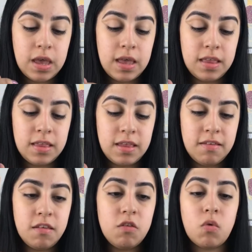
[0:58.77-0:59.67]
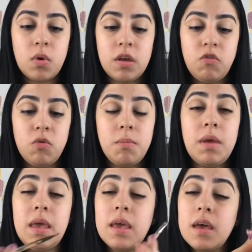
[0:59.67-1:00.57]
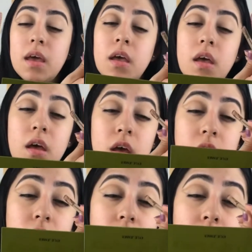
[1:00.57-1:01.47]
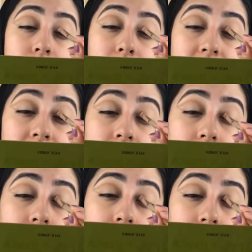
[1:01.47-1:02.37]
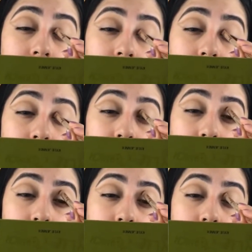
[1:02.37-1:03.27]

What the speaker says: and this is going to make basically the